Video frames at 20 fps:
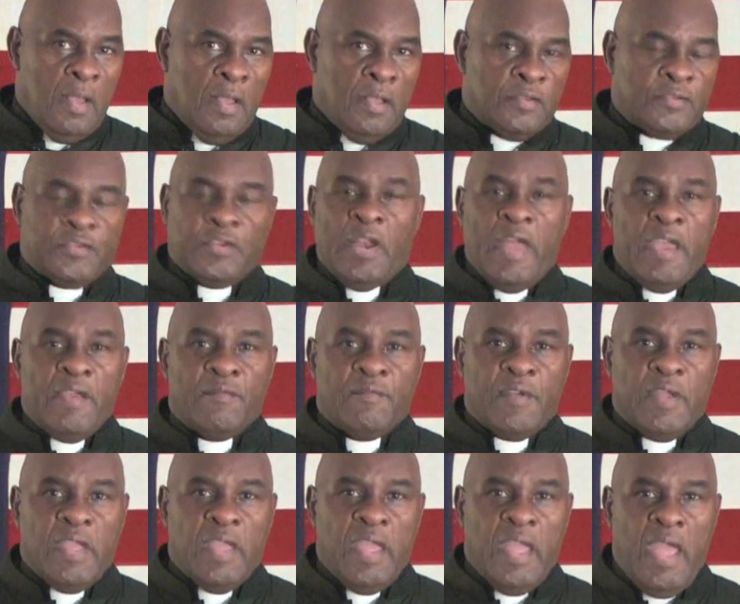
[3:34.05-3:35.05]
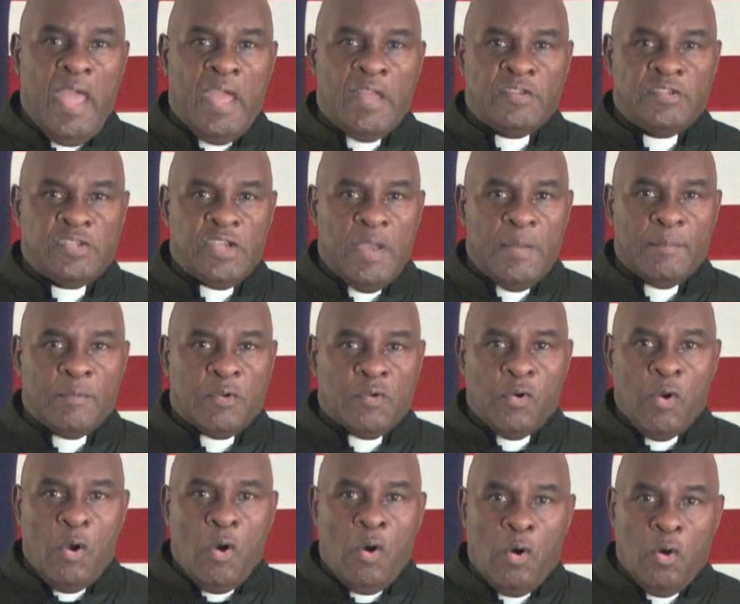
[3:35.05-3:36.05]
slavery and Jim
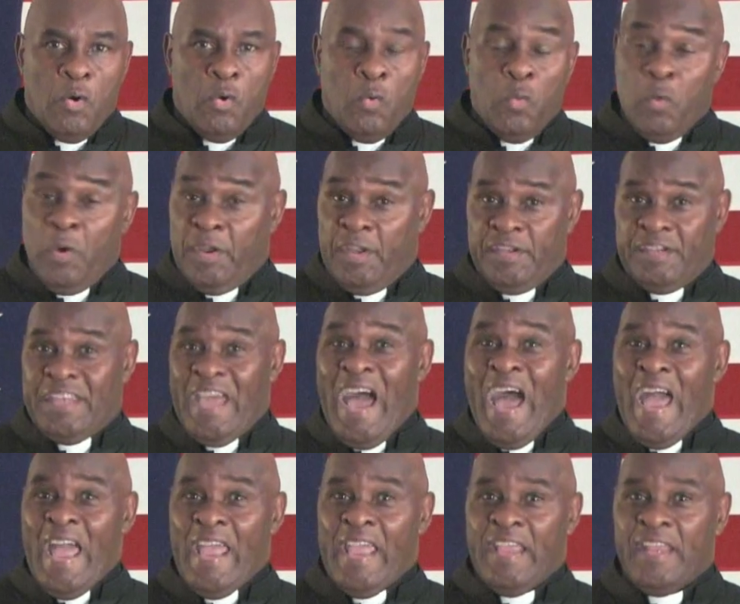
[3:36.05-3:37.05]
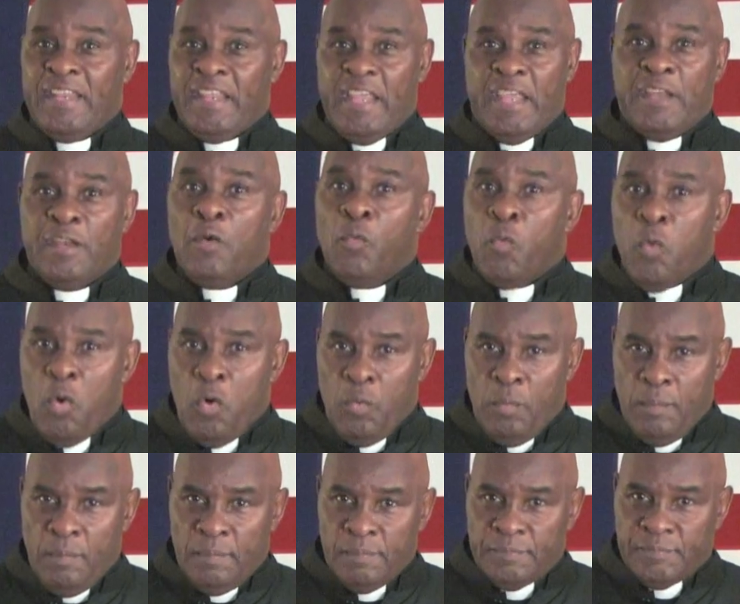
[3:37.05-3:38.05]
Crow would have died in the
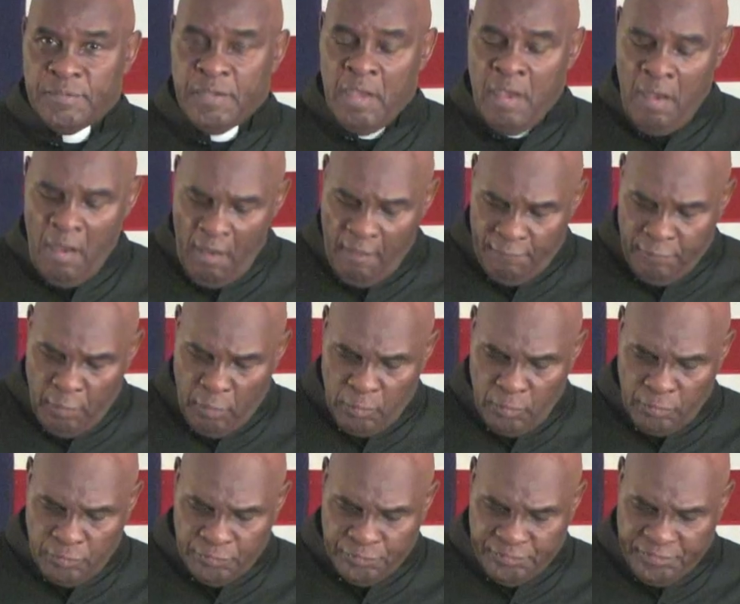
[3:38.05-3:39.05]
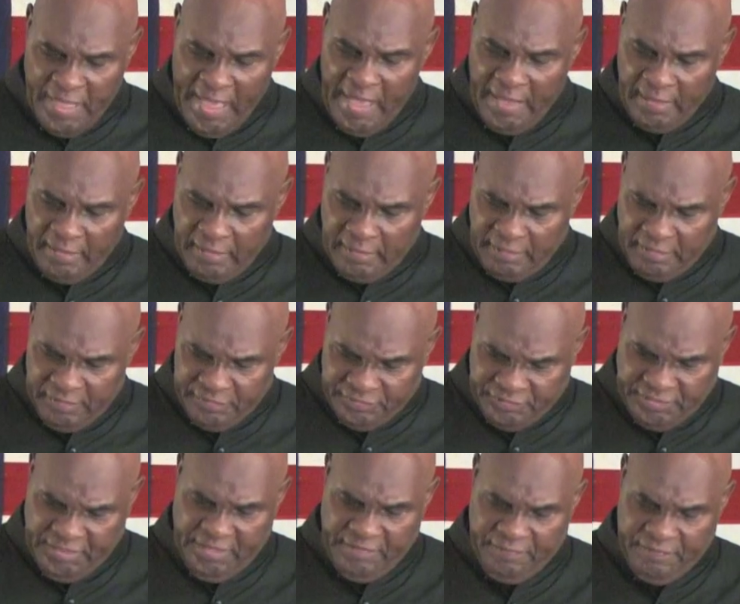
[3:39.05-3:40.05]
wombs of those that
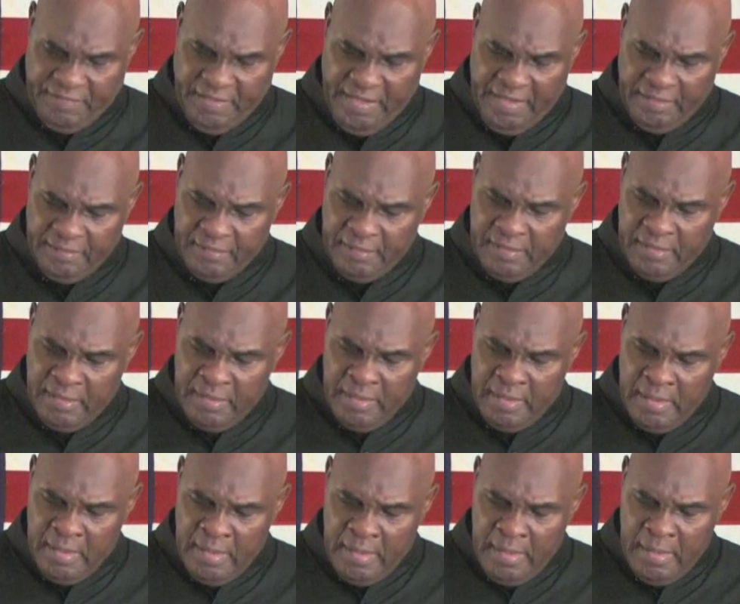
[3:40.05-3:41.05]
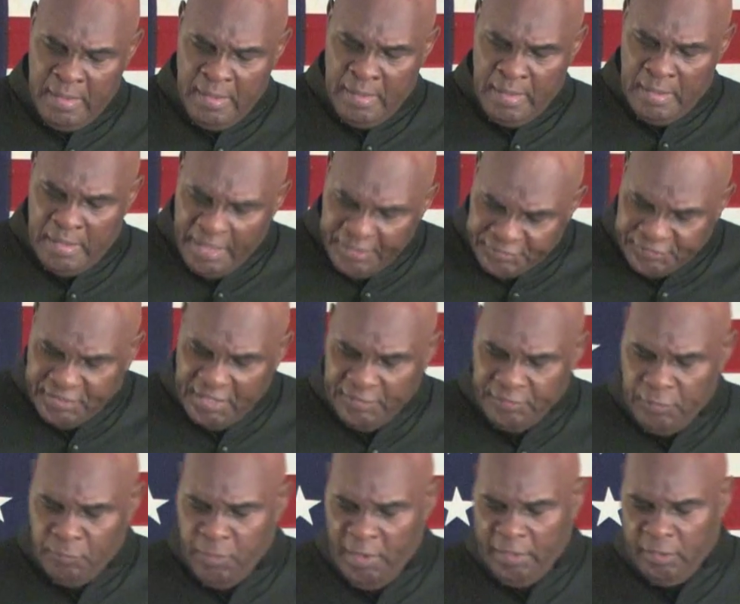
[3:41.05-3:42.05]
conceived it. Let's set
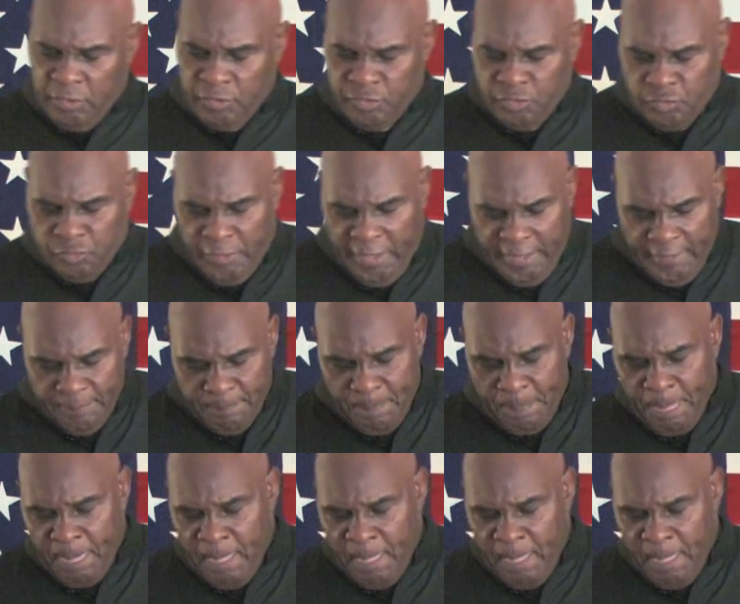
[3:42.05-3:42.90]
the record straight.